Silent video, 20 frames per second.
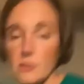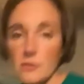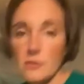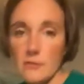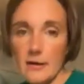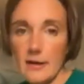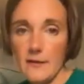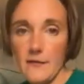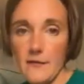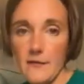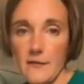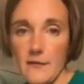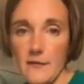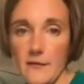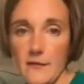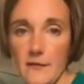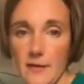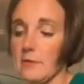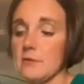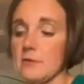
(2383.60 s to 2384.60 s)
gravy
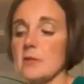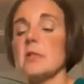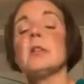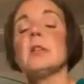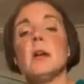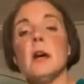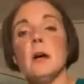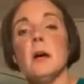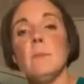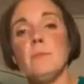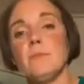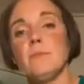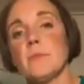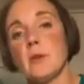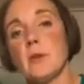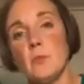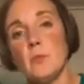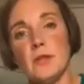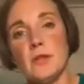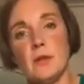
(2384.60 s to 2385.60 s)
out
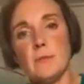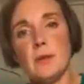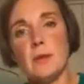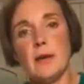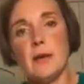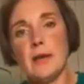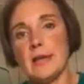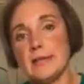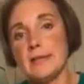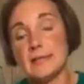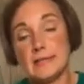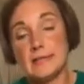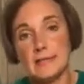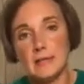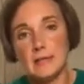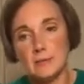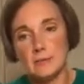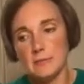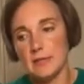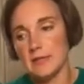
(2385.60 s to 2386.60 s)
within about 8
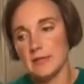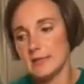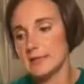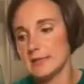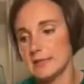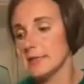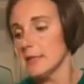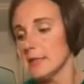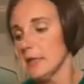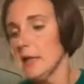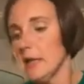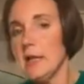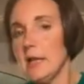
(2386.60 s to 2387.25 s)
to 10 minutes.